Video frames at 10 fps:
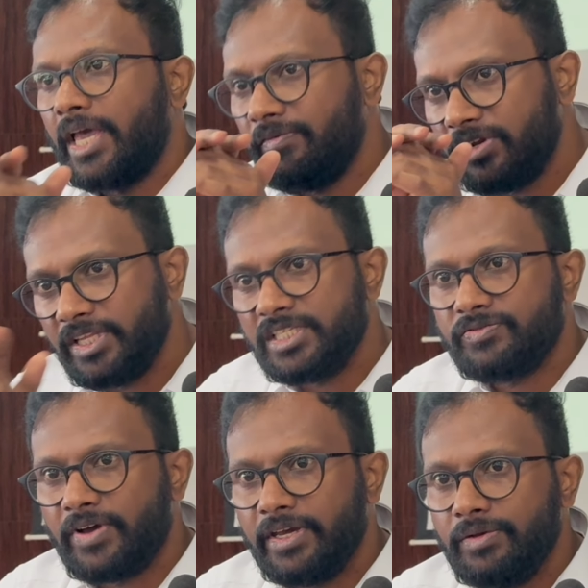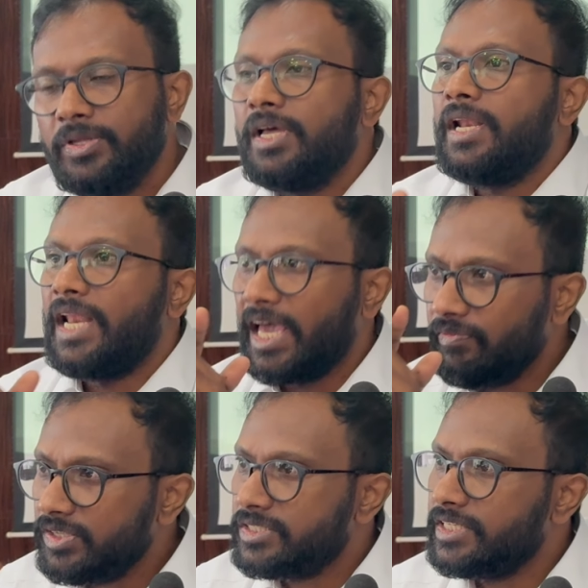everything is fine,
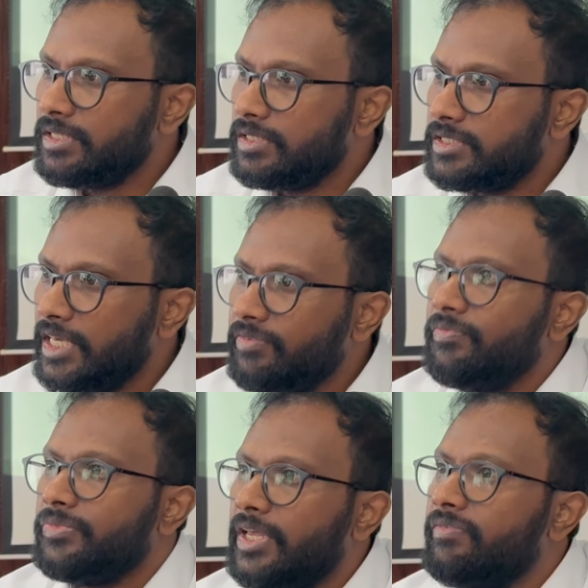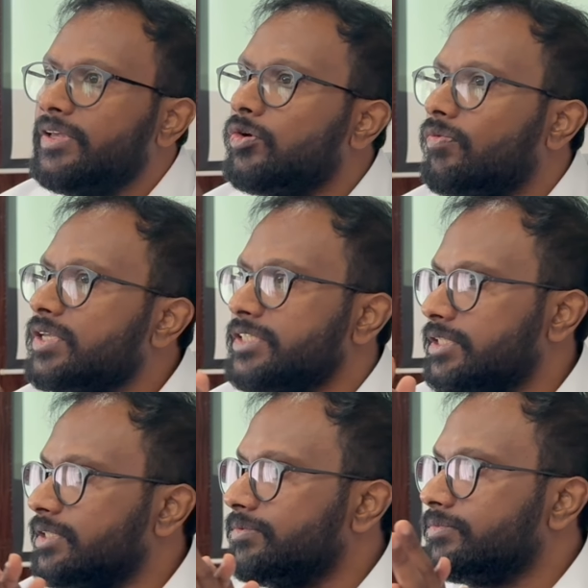life is safe, then we go for
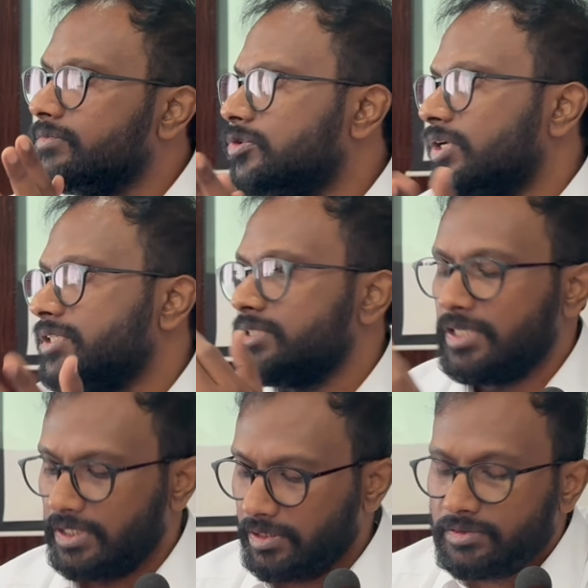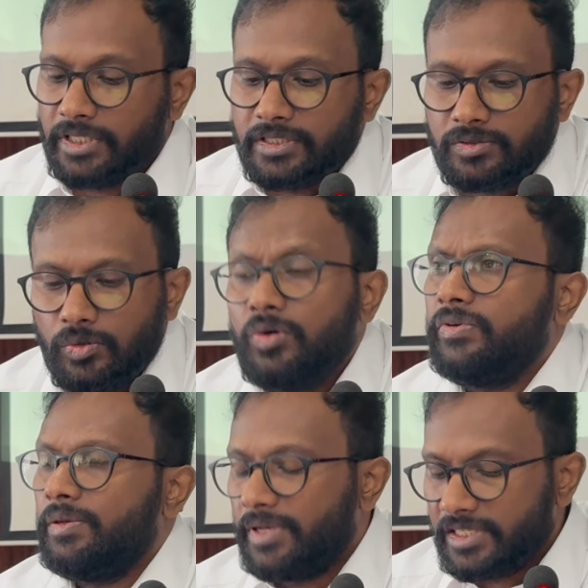classes. So
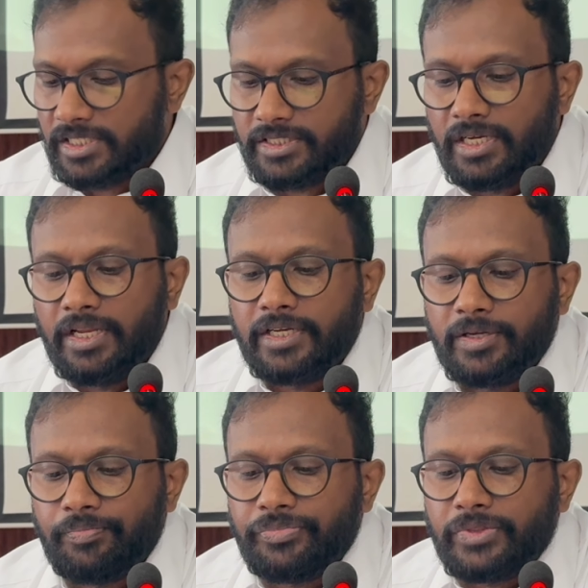we research and data.